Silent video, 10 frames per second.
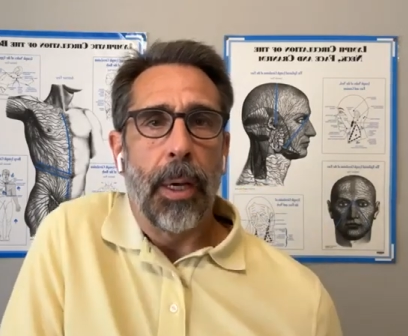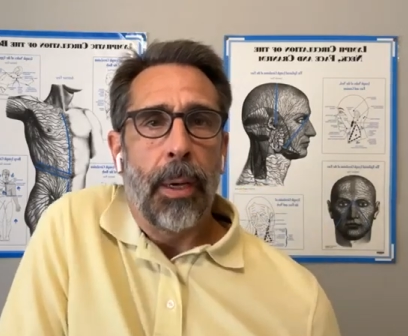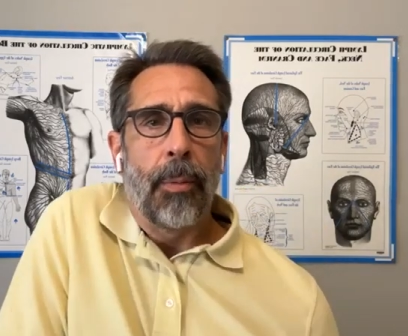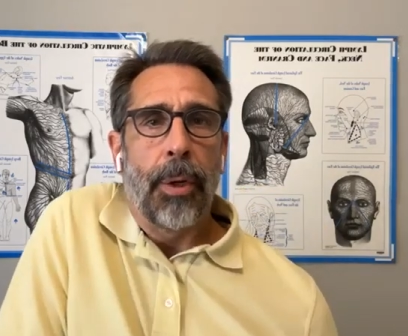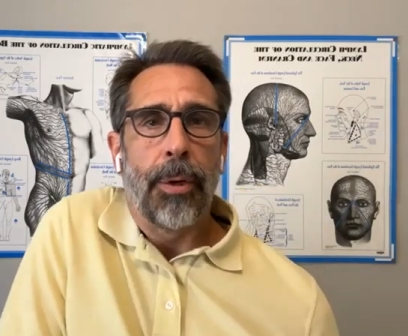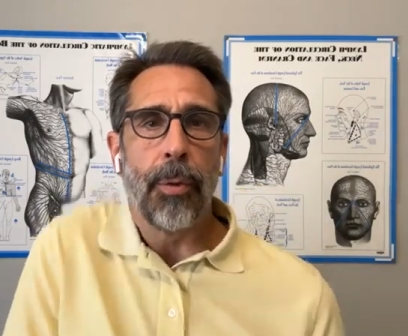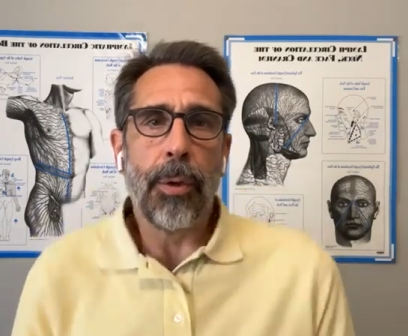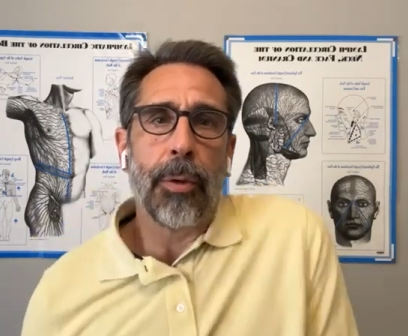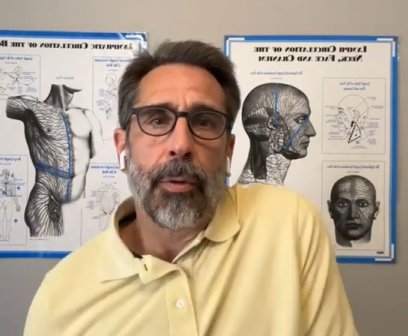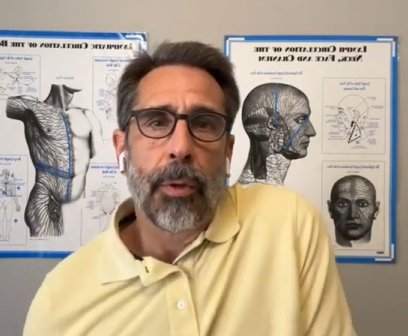Speaker 1: And we're gonna do
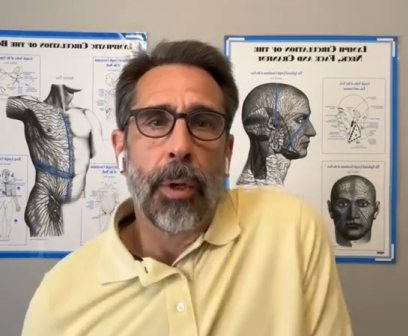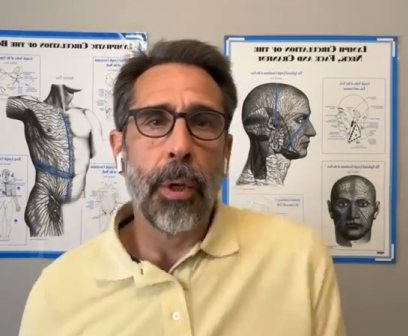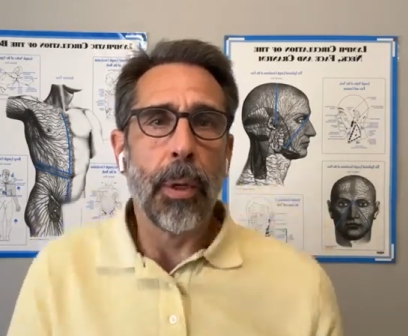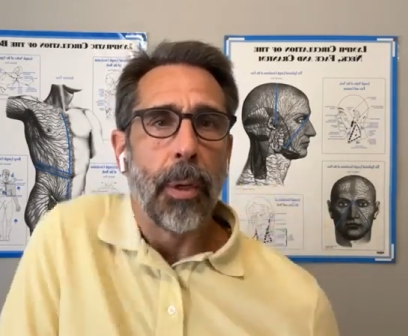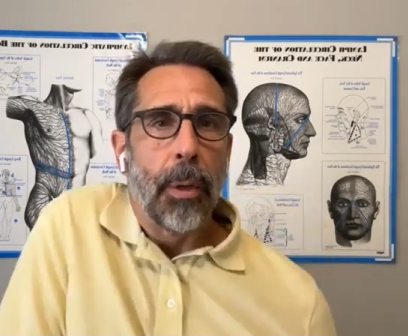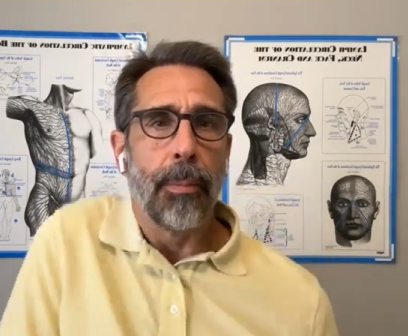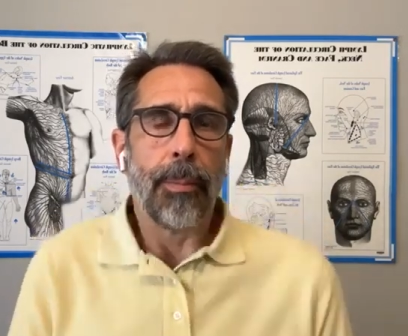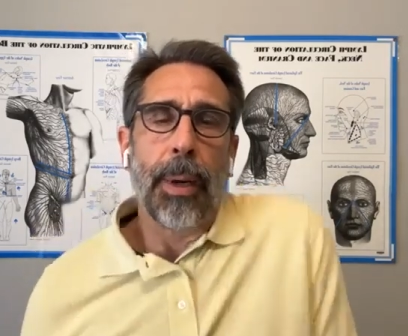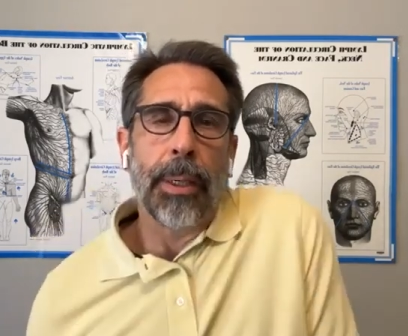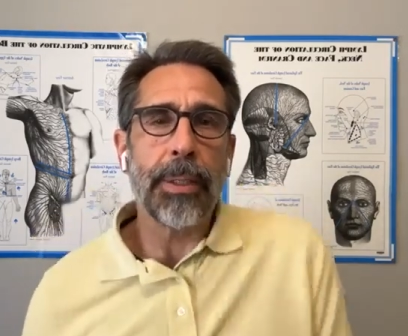this
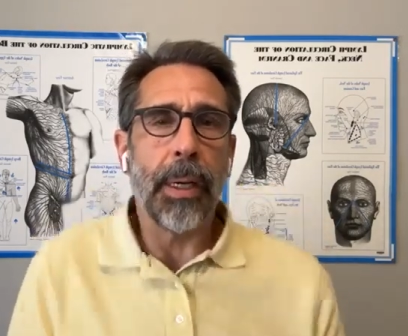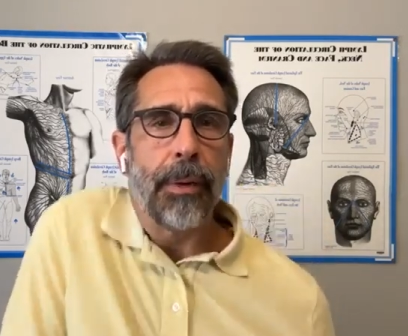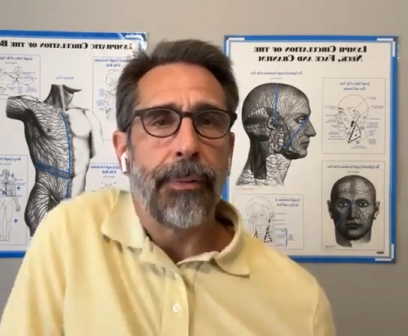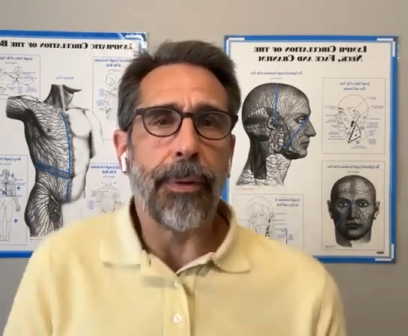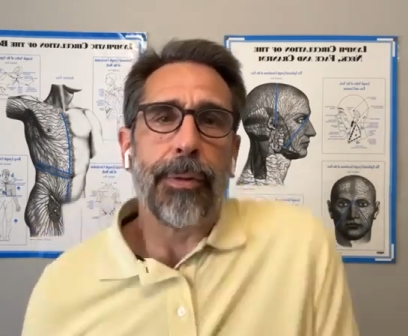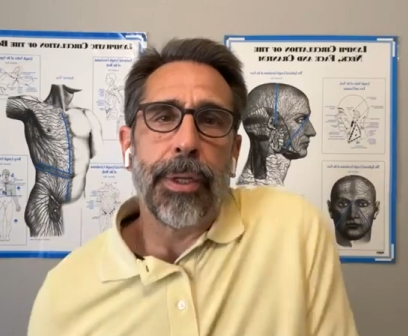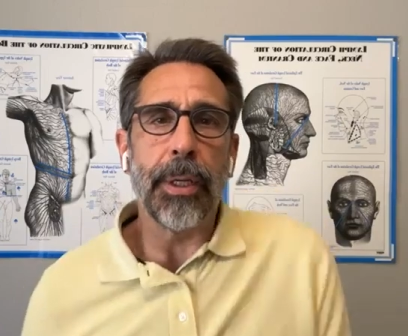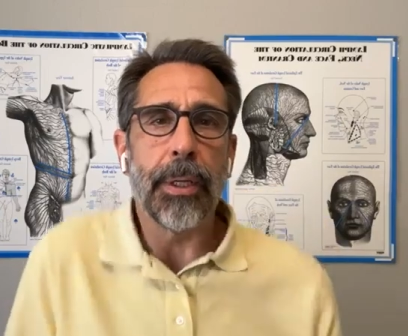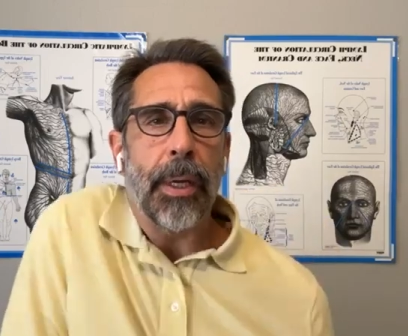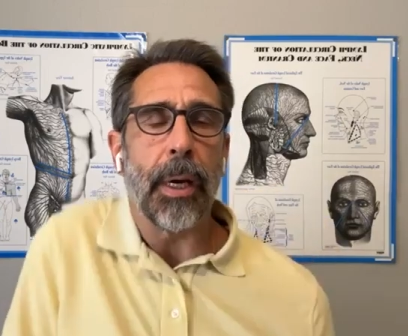about 10,
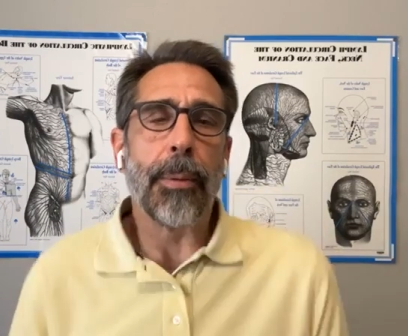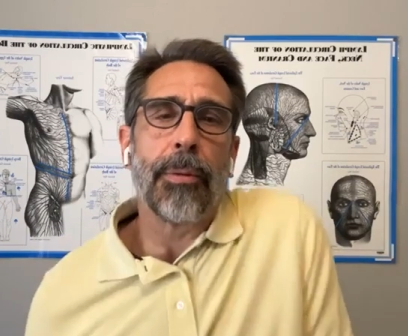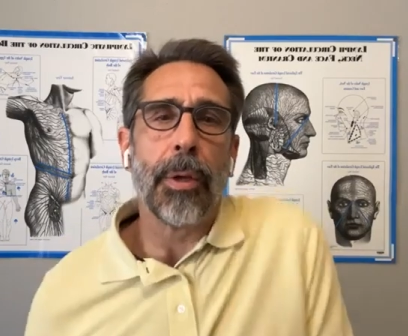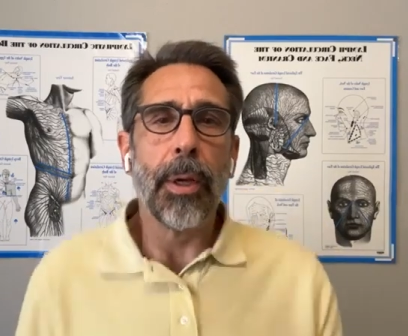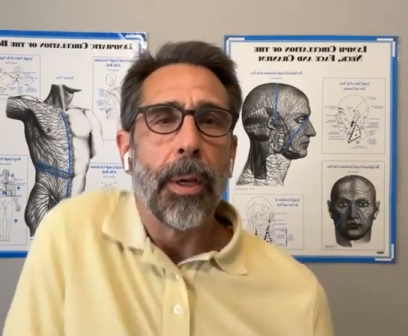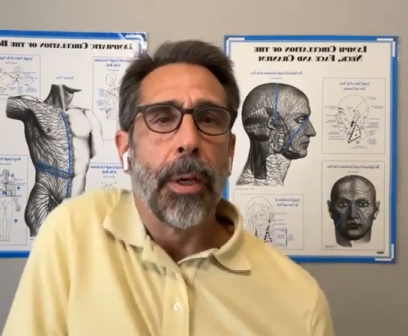15 times.